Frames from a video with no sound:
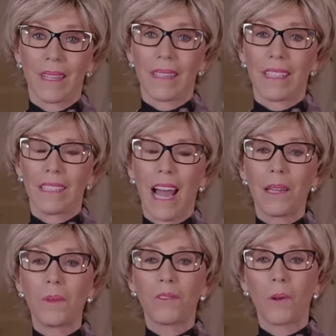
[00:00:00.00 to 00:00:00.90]
The
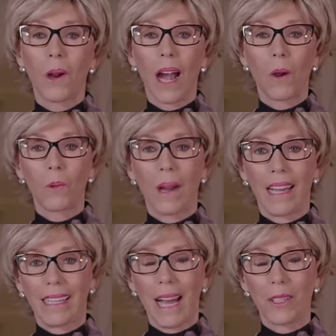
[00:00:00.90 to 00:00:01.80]
night before our
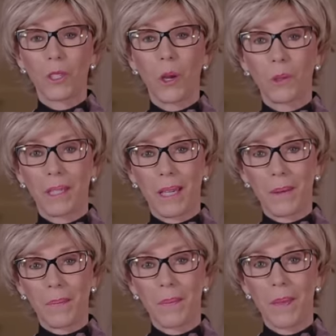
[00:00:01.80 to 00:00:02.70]
wedding, I told
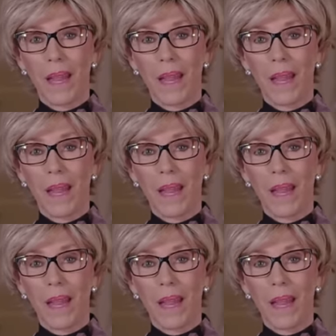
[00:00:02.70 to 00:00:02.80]
him